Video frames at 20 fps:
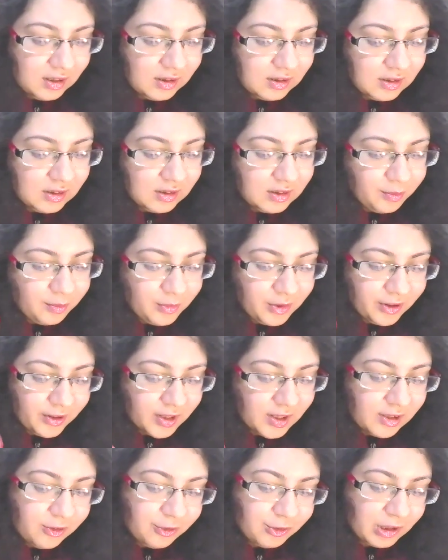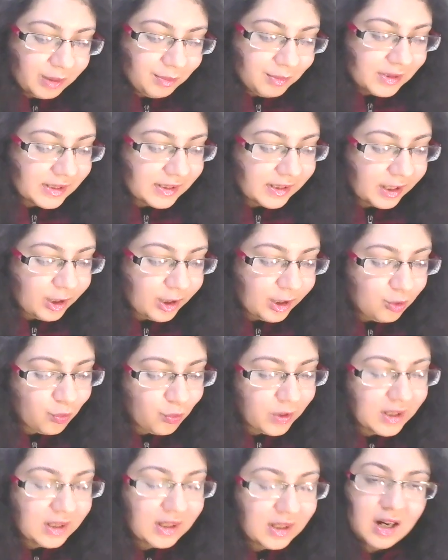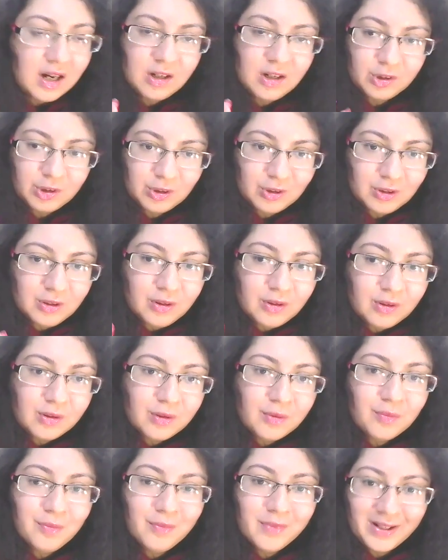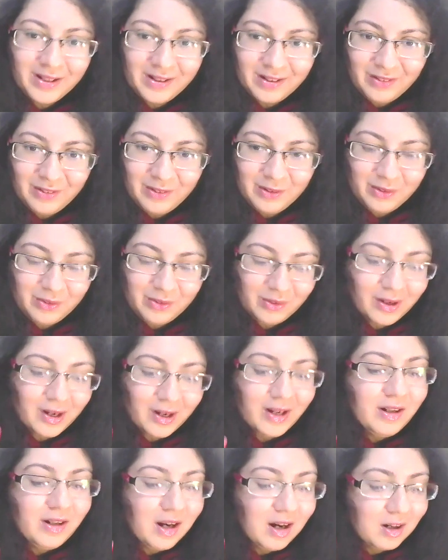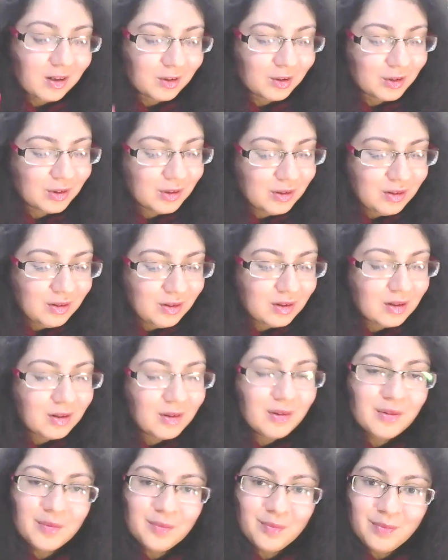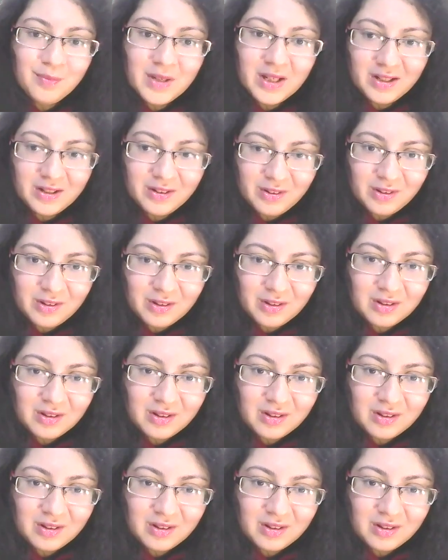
The American Dream is linked with Arthur Miller, right? Arthur Miller.